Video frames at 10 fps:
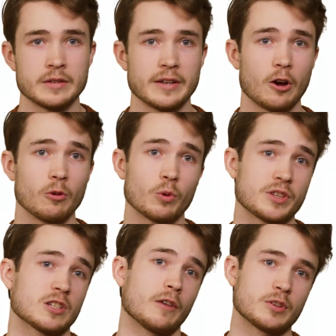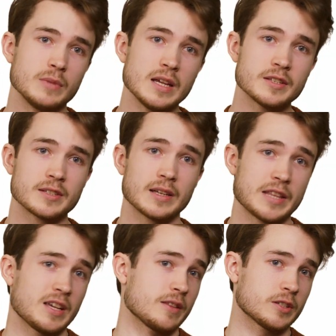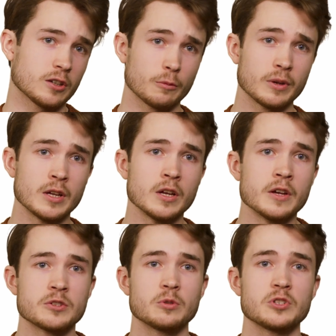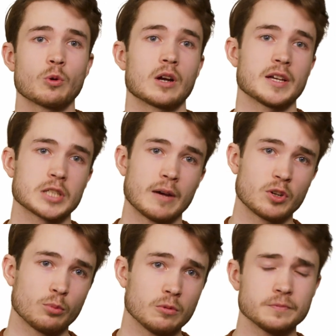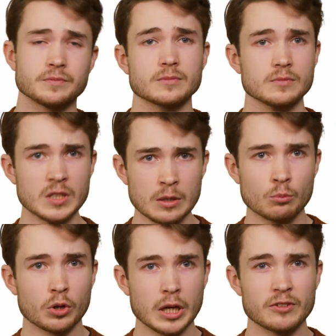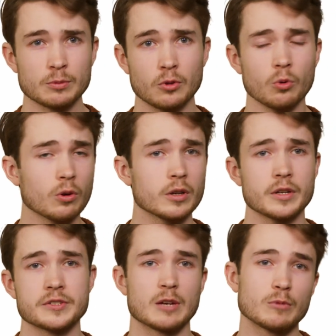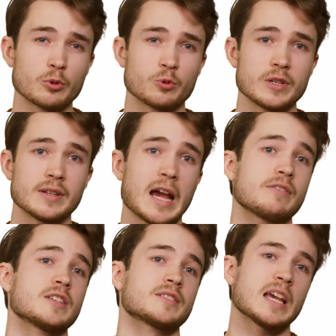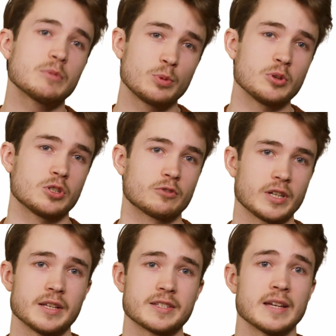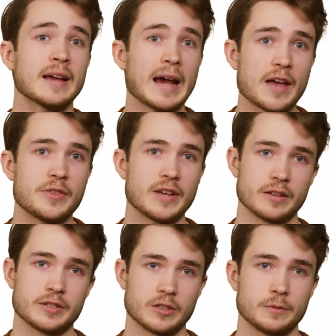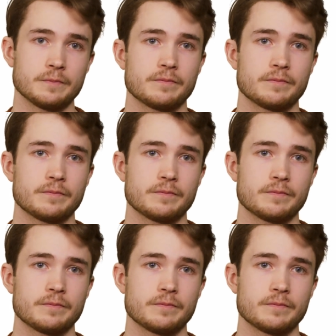Now, what this often means is that at the end of the term, students who are less comfortable, more comfortable, or somewhere between have the same distribution of grades at the end of the term.